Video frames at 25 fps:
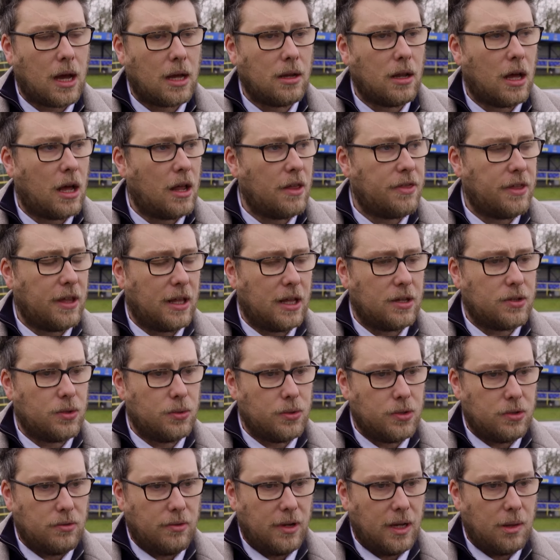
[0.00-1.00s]
And I think that's
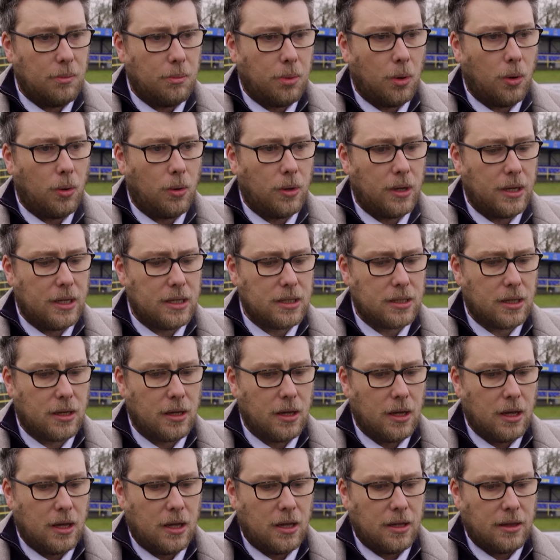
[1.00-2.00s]
also really important, is that
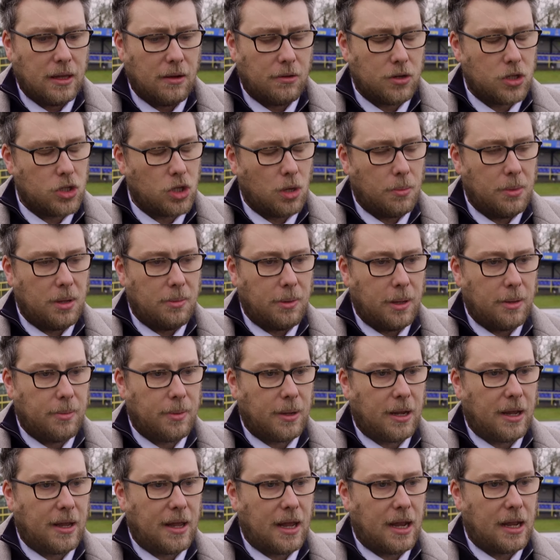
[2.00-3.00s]
there are so many
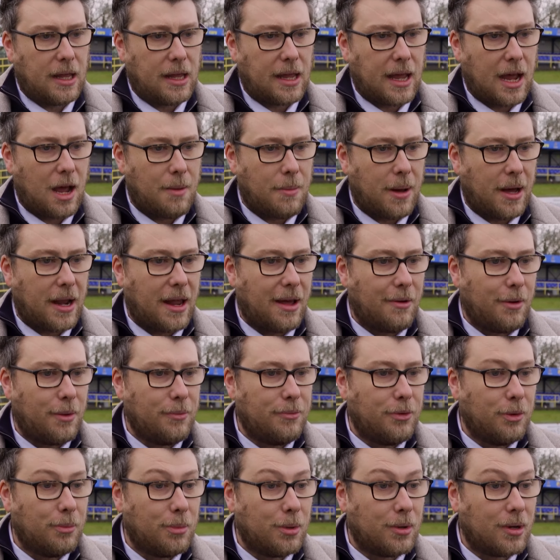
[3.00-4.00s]
people out there that care about their own
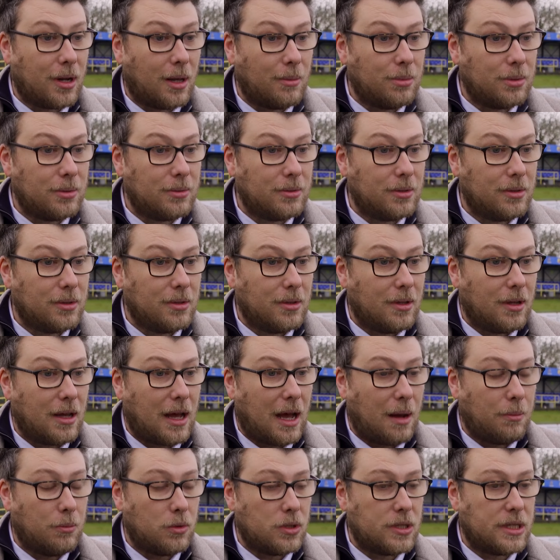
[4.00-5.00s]
football club
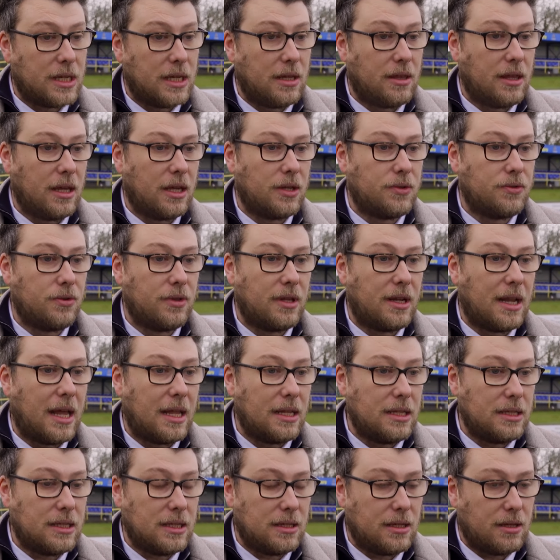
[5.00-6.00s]
and will see things through the
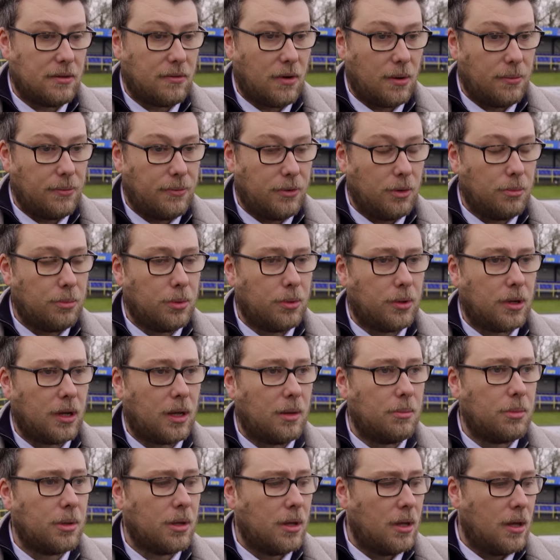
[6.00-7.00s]
lens of their own football
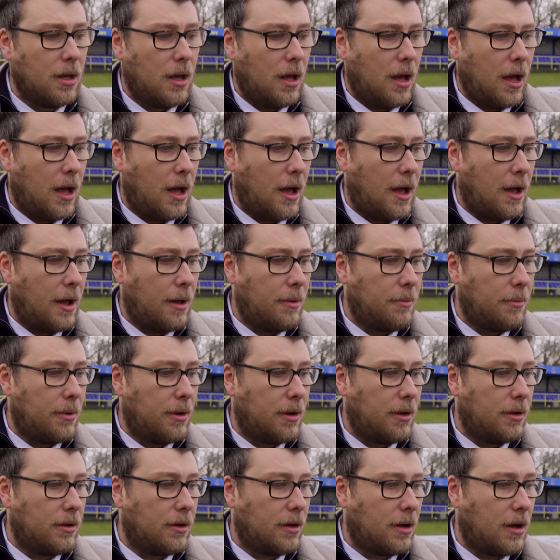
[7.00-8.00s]
club.
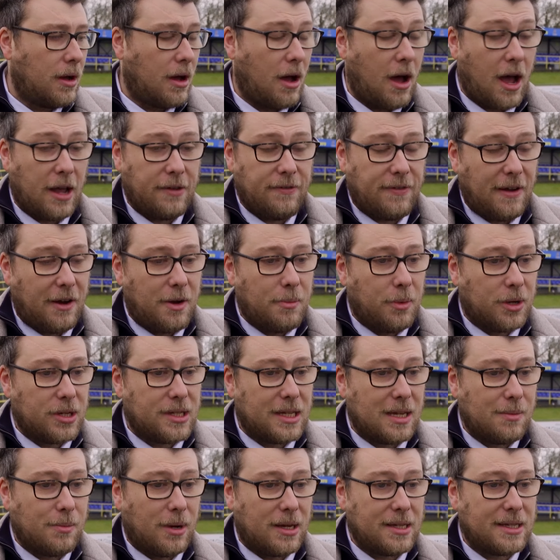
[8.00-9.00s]
I very much
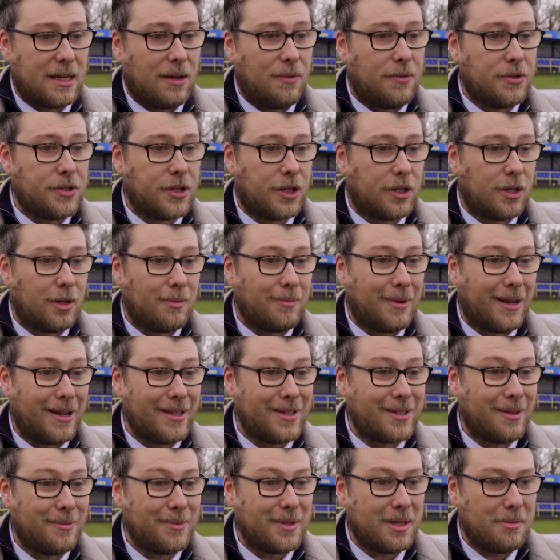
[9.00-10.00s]
see myself as a club man in
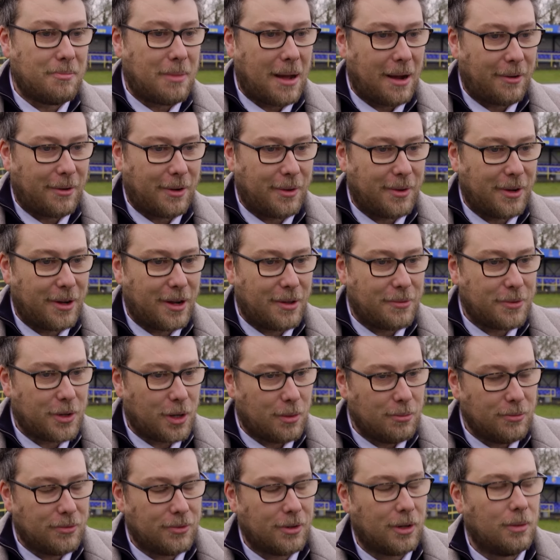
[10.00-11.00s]
terms of the background that I've
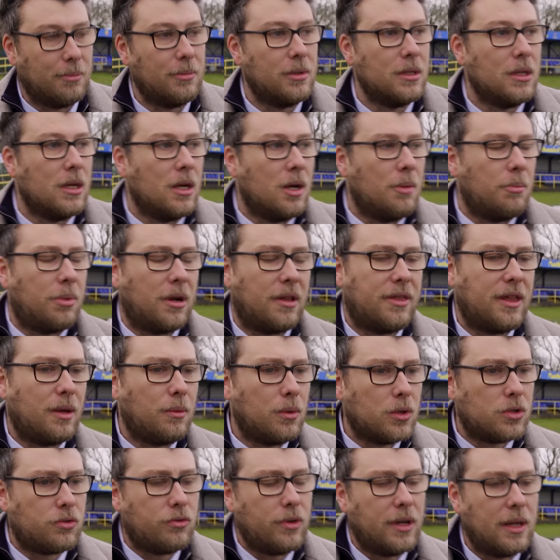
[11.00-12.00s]
come from. But I think
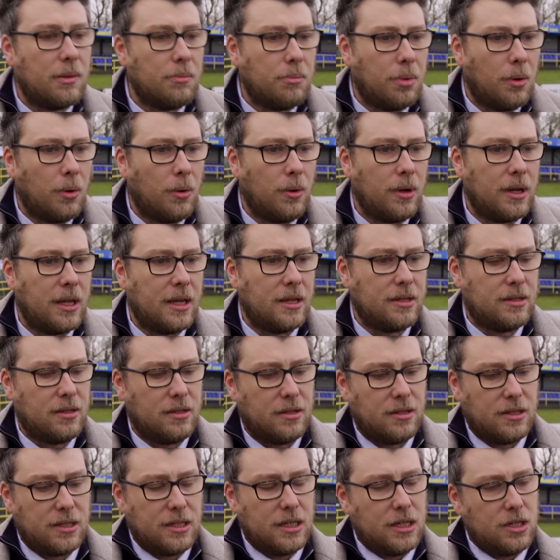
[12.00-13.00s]
what's really important here, the
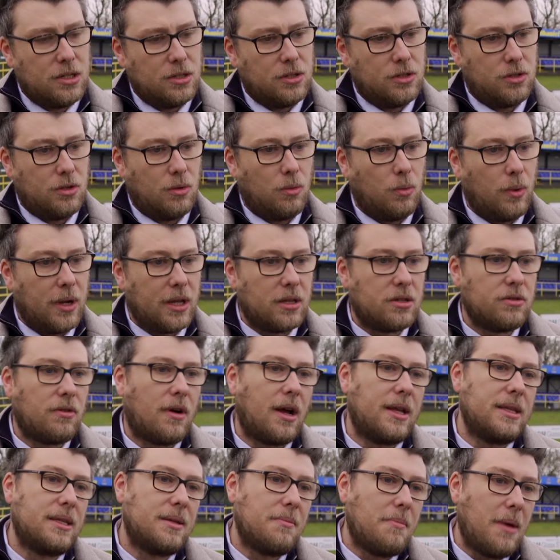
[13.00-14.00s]
decisions that we're
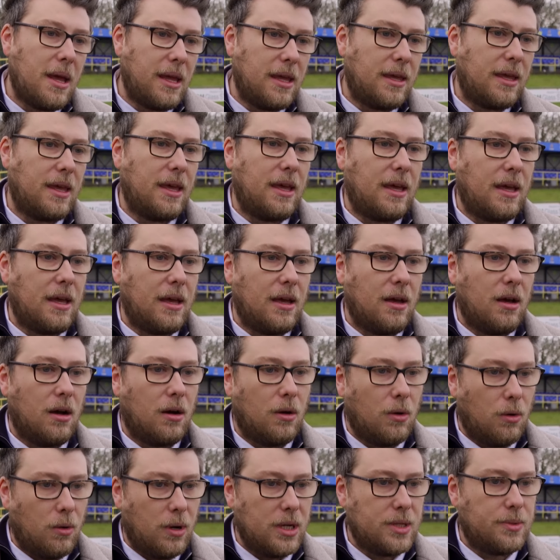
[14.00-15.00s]
trying to make here are
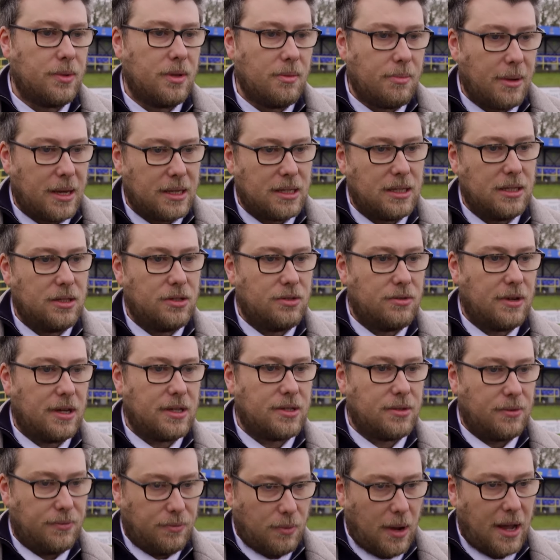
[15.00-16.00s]
always with the best
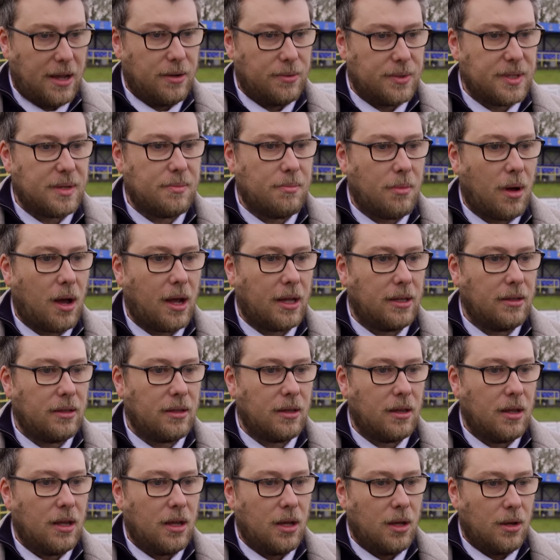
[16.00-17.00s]
interest of Wales in mind.
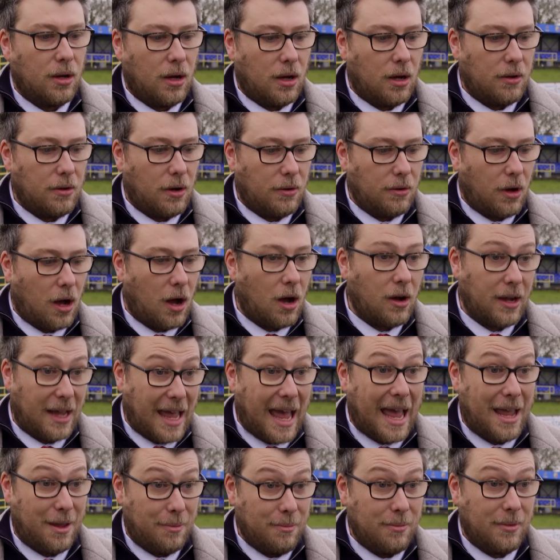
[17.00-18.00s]
Our
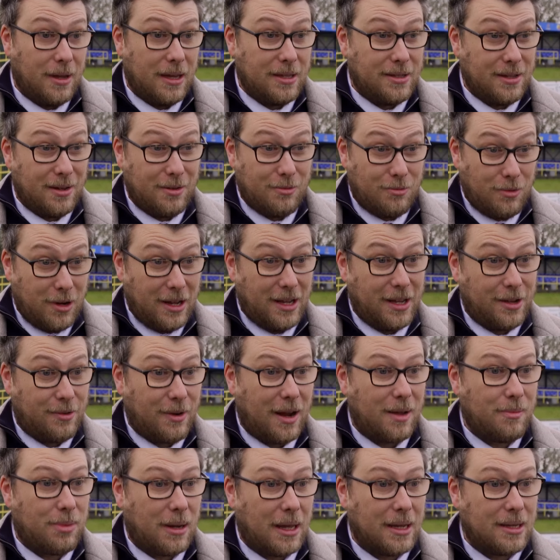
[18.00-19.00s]
game is in a really
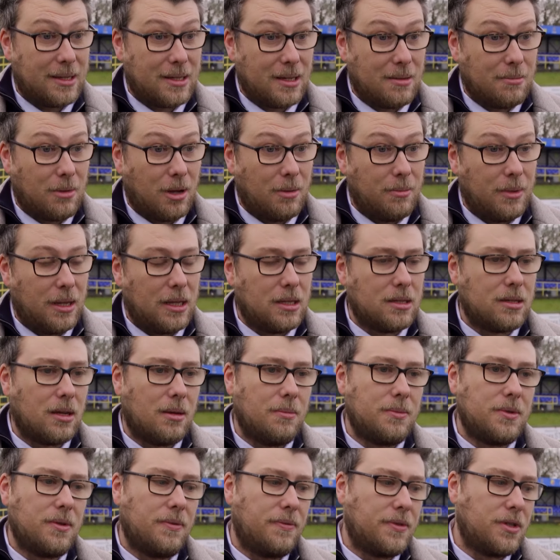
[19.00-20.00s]
great place at the moment in
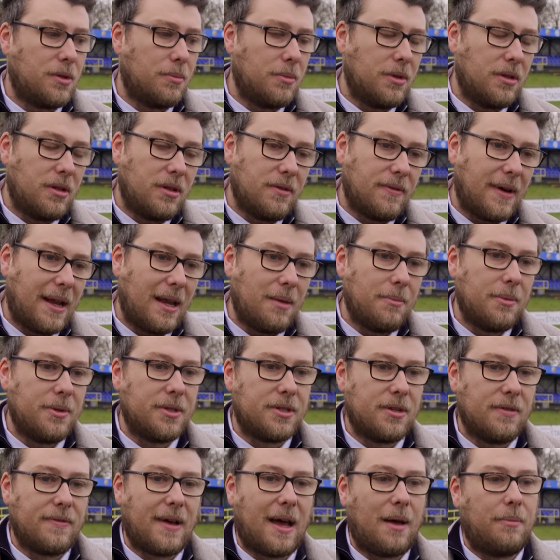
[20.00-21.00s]
terms of some of the developments
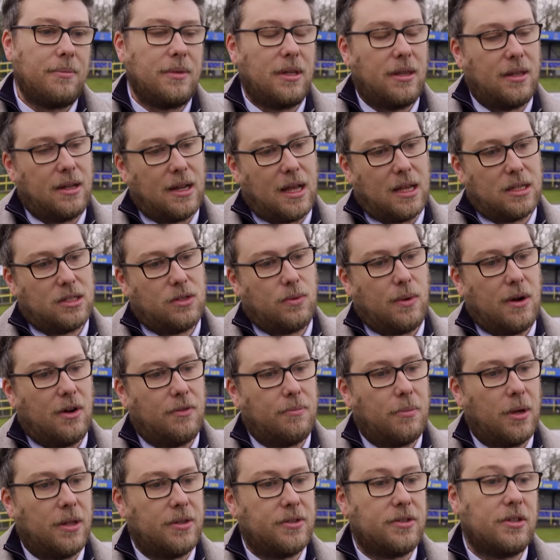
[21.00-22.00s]
that have happened in the last 12
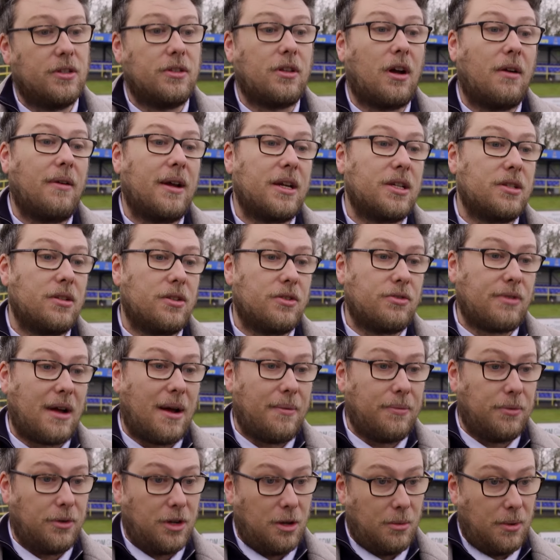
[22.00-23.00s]
months, the direction of
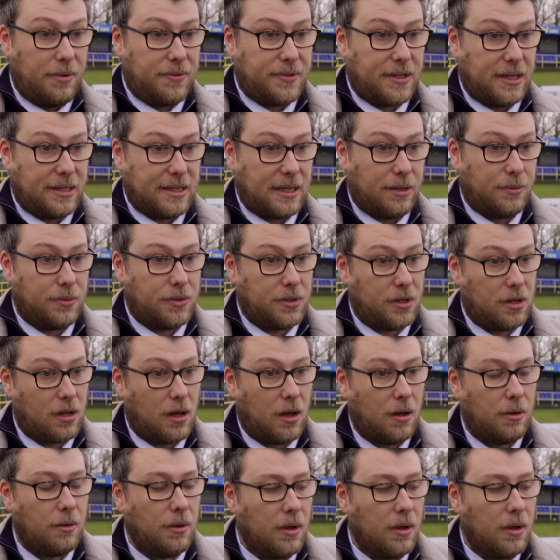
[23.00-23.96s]
travel that we've set out to go.